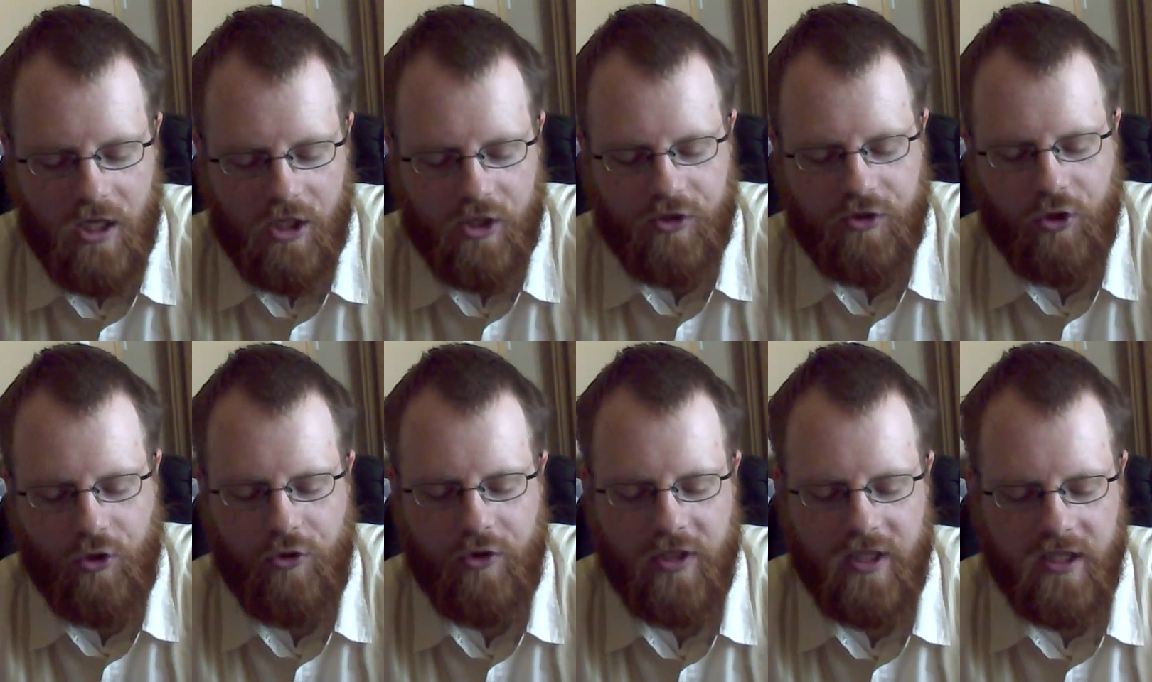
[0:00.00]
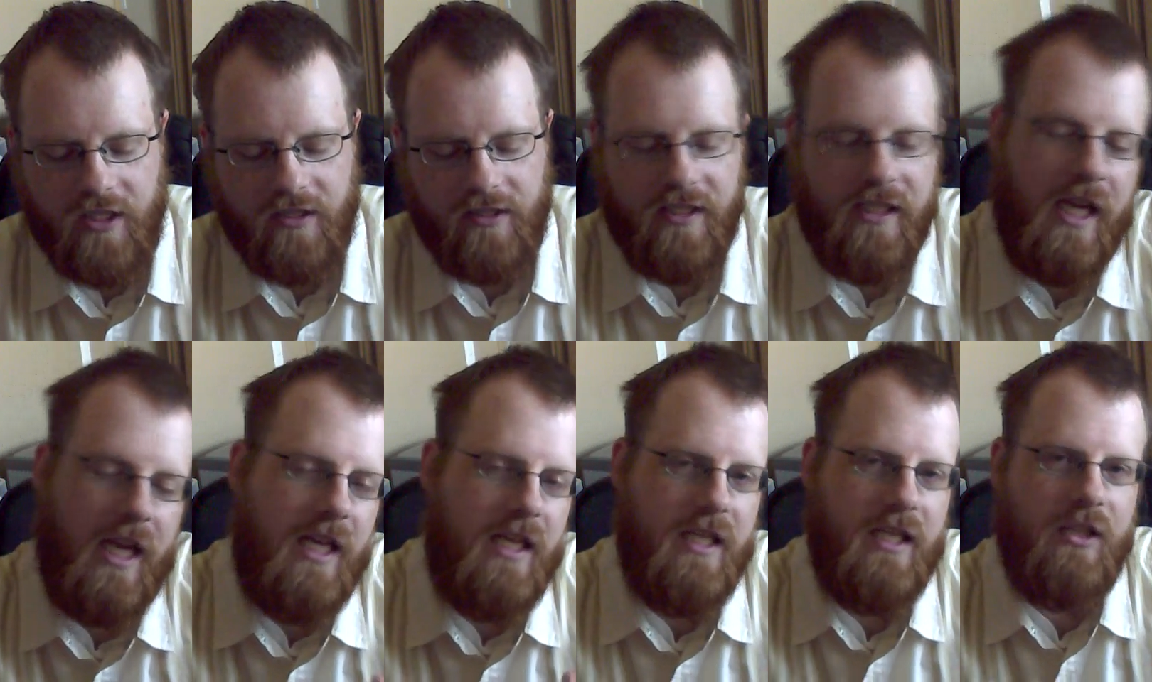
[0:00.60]
So
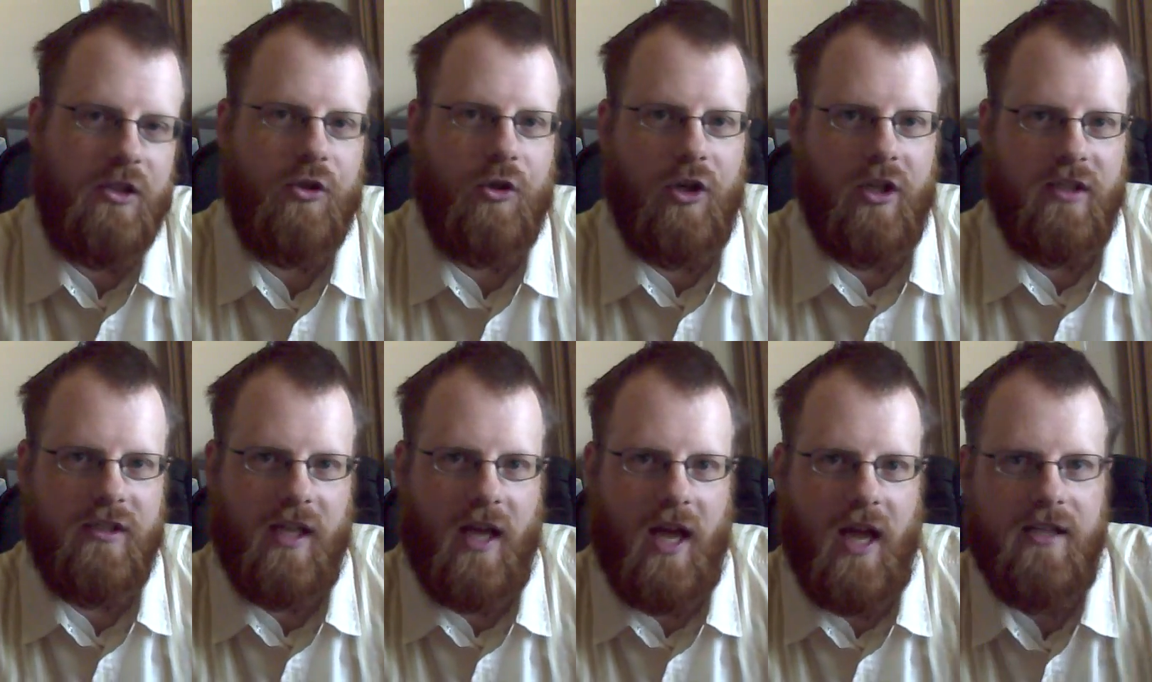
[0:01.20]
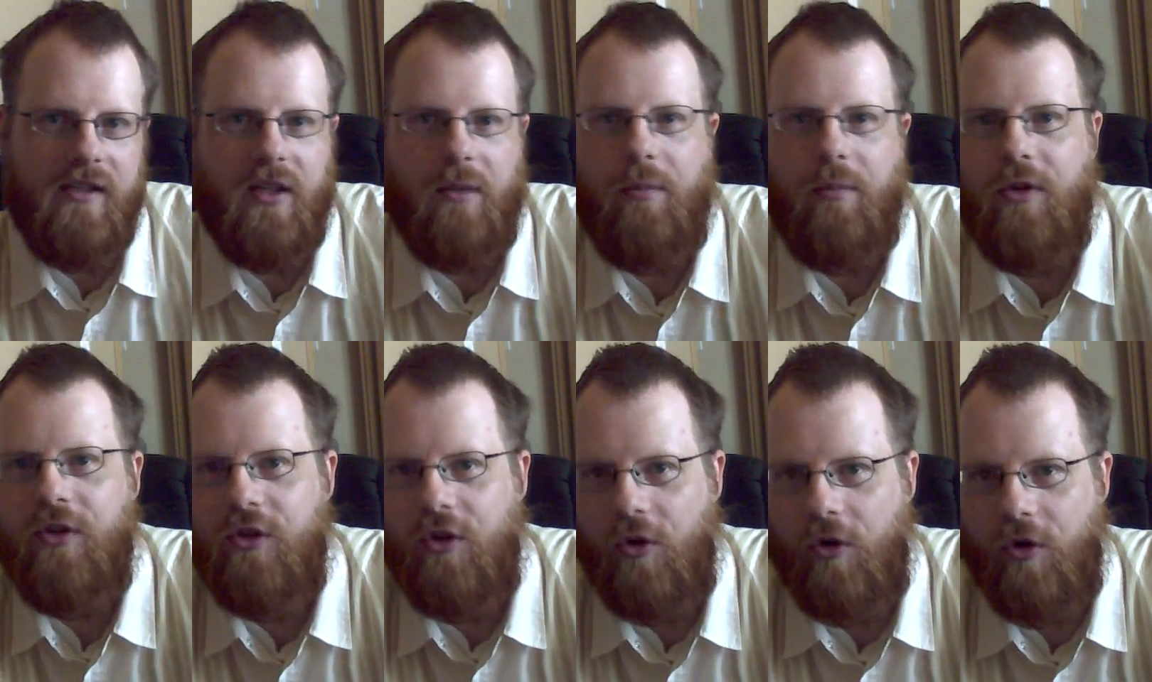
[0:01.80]
the ending sort of ties up
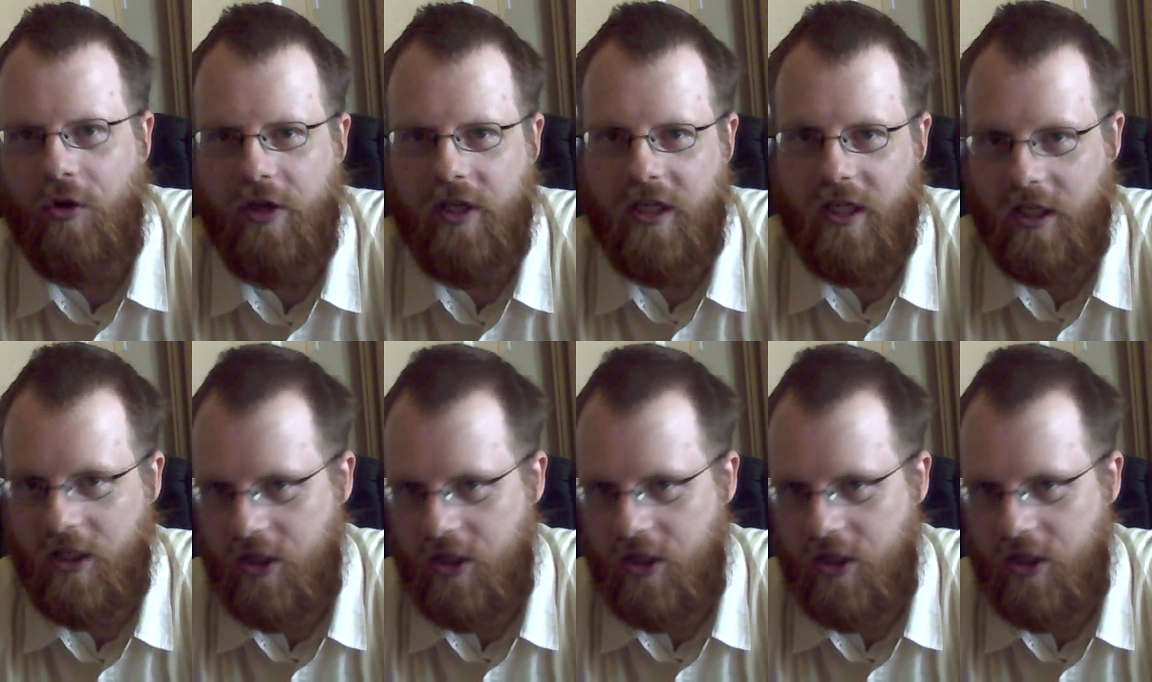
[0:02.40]
the story,